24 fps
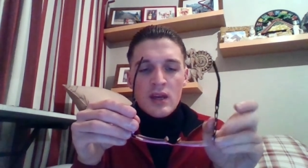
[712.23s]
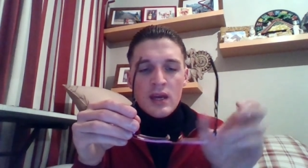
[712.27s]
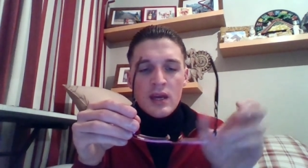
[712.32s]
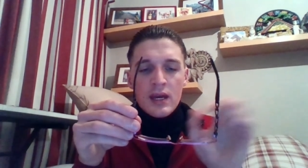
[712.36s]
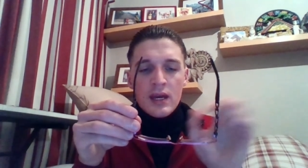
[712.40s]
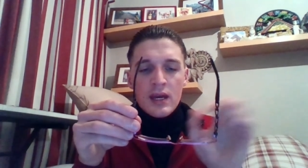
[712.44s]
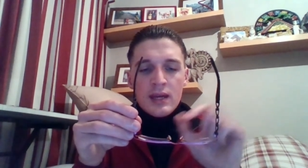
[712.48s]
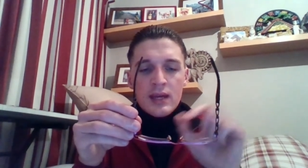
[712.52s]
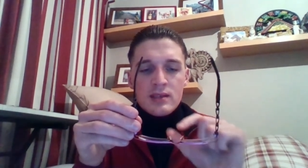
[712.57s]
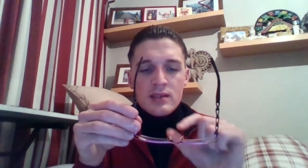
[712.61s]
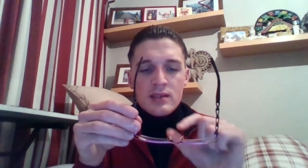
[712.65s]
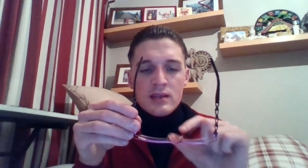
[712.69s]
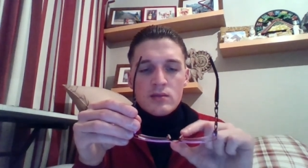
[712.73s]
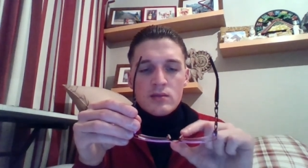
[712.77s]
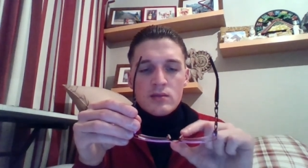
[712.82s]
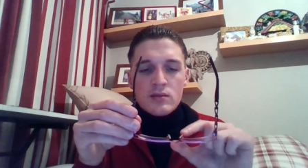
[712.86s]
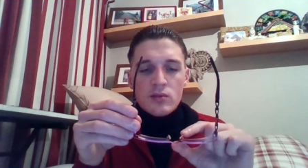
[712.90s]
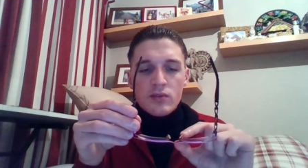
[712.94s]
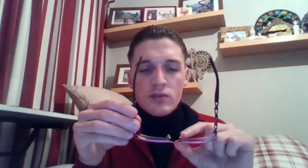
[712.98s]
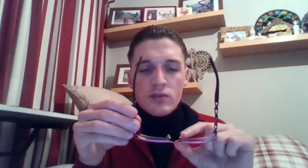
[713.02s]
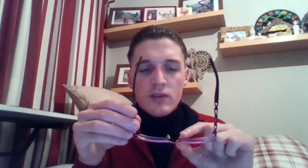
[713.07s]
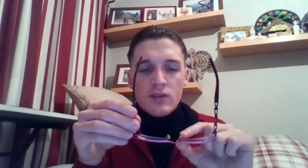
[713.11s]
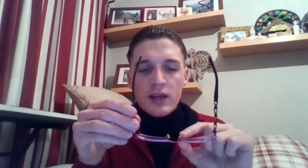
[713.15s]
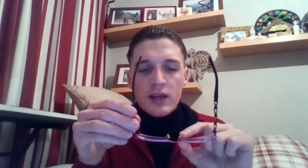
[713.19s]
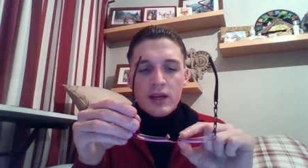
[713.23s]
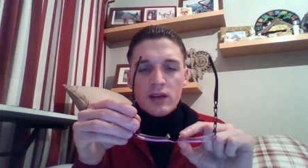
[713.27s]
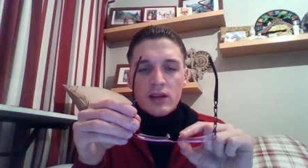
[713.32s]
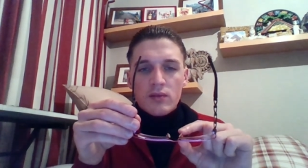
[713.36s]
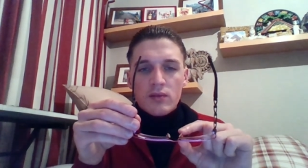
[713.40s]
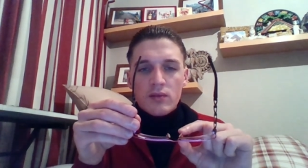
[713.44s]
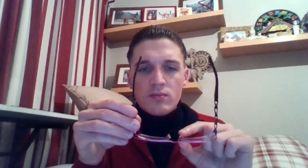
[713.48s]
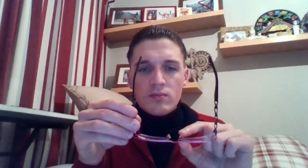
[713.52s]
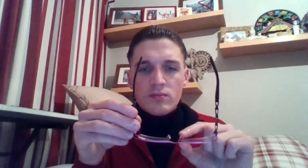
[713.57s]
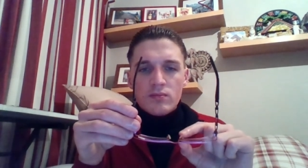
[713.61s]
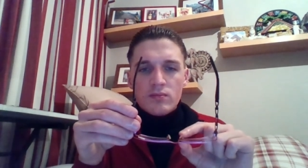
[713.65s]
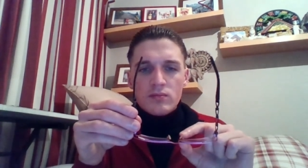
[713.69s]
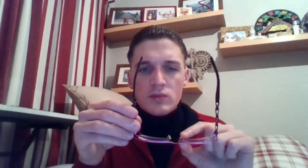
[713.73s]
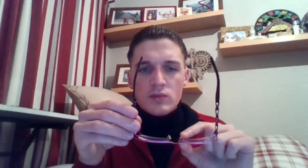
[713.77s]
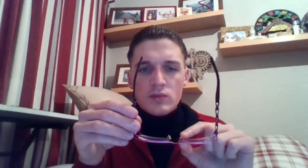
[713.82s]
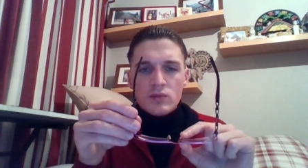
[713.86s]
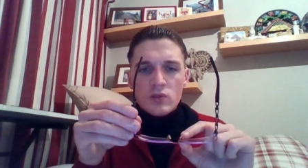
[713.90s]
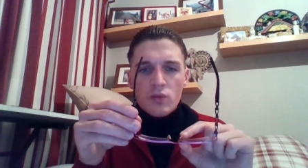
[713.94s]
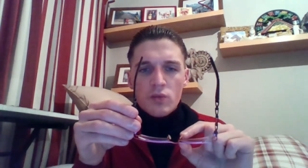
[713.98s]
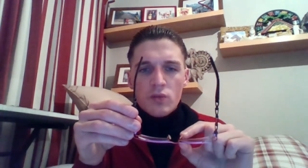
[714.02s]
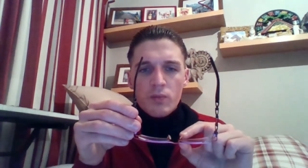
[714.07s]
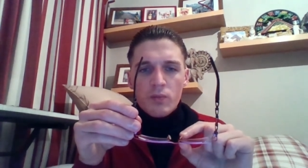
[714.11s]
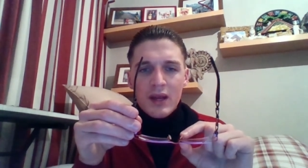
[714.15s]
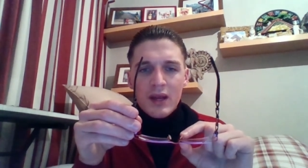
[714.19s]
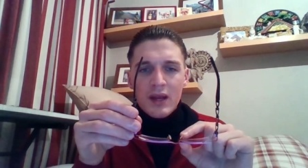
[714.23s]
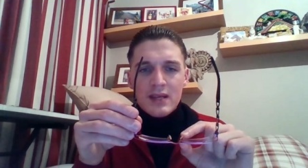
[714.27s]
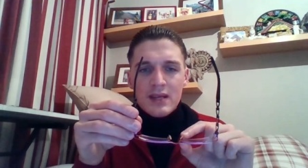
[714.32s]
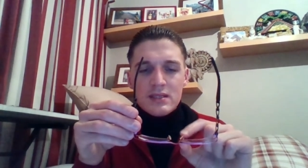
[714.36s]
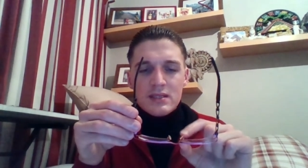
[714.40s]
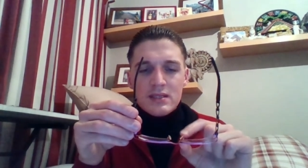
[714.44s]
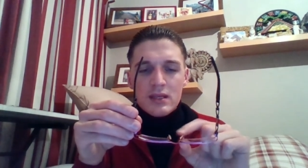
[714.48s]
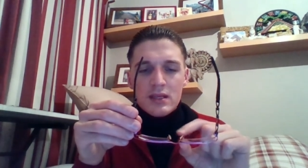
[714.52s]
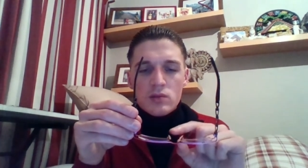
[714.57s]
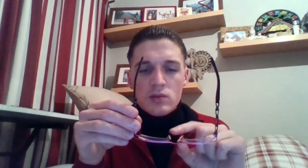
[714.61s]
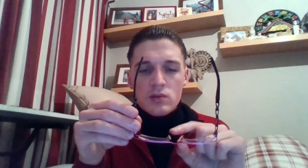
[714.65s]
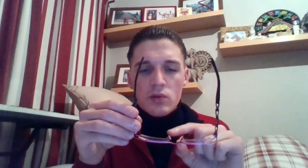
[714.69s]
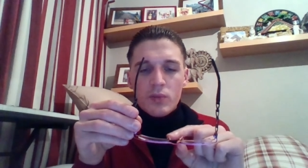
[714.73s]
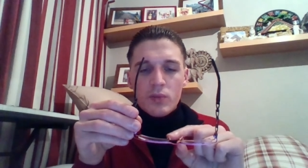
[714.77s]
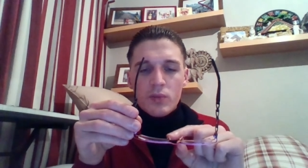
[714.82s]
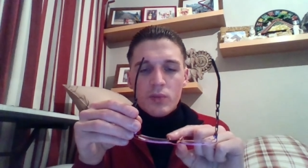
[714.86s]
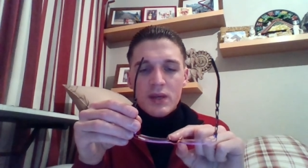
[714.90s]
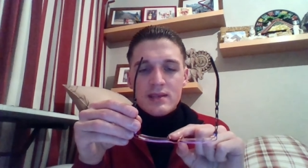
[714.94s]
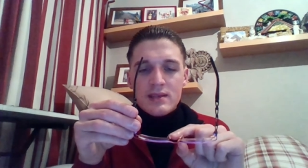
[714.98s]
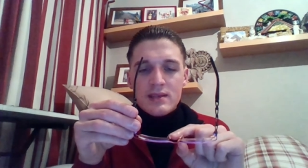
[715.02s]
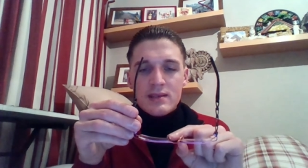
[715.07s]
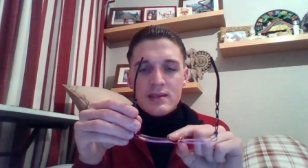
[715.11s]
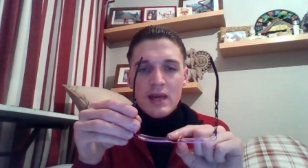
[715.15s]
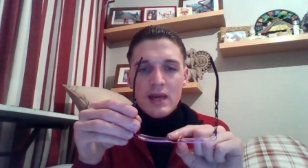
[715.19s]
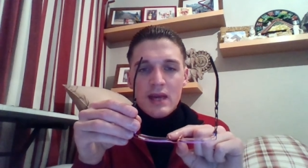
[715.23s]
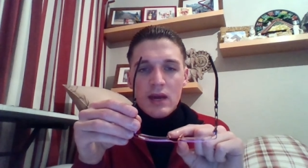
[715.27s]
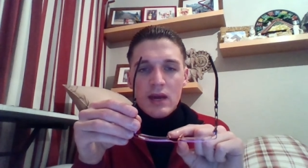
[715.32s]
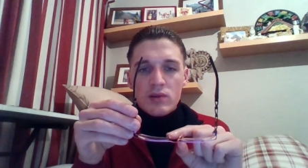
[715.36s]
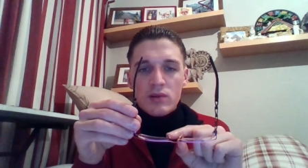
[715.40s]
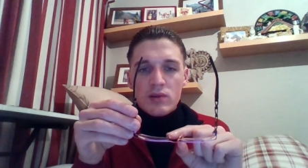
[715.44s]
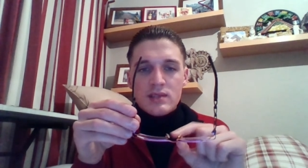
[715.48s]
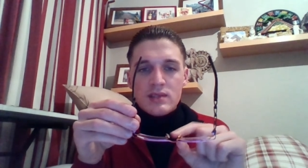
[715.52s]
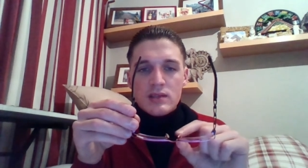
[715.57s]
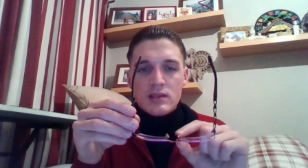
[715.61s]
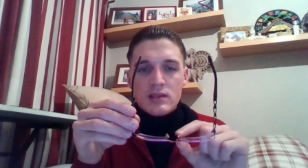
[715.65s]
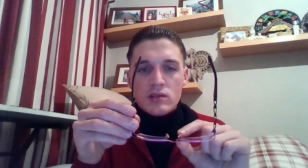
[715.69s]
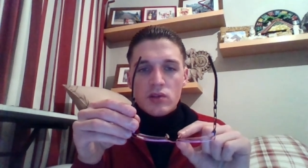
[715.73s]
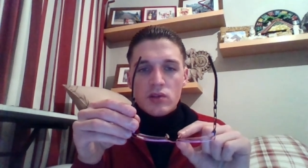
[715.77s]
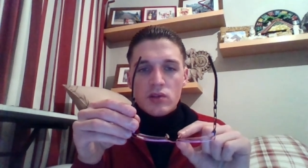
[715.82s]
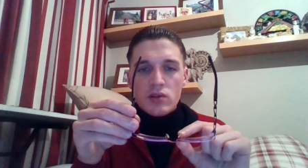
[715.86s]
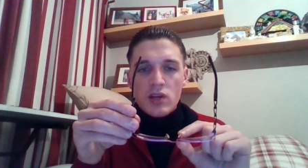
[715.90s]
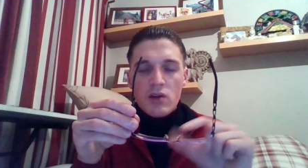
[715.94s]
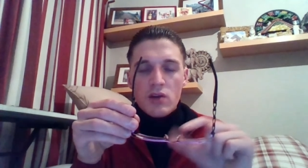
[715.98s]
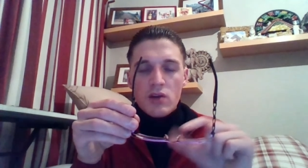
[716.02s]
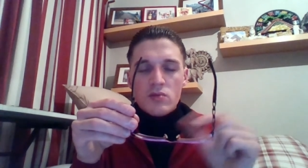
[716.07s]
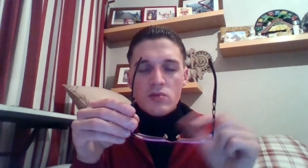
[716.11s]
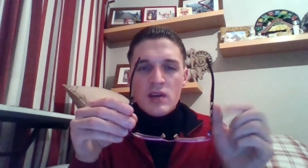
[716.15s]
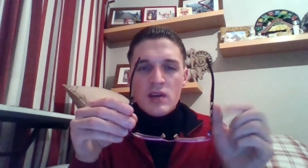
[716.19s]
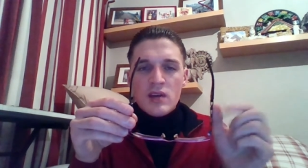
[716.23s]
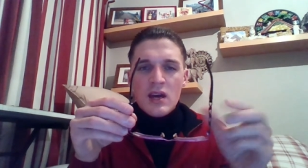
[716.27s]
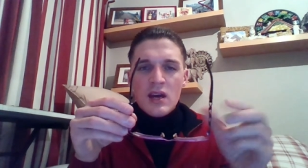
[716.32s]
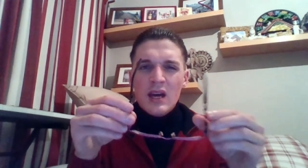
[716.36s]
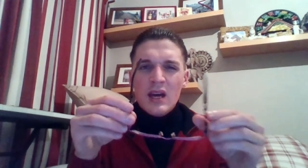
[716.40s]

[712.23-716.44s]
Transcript: is these sort of, like, sort of plastic sort of pieces here which sit on your nose.